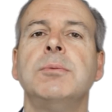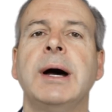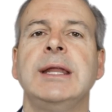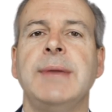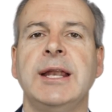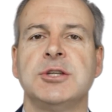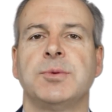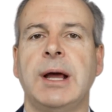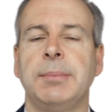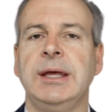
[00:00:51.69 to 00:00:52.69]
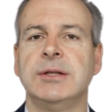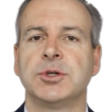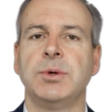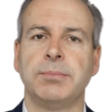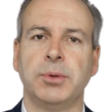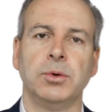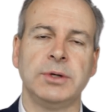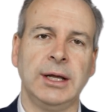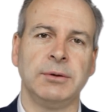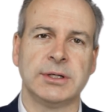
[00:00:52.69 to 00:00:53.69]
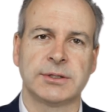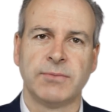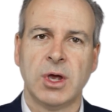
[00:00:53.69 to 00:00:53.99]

money management up into important areas.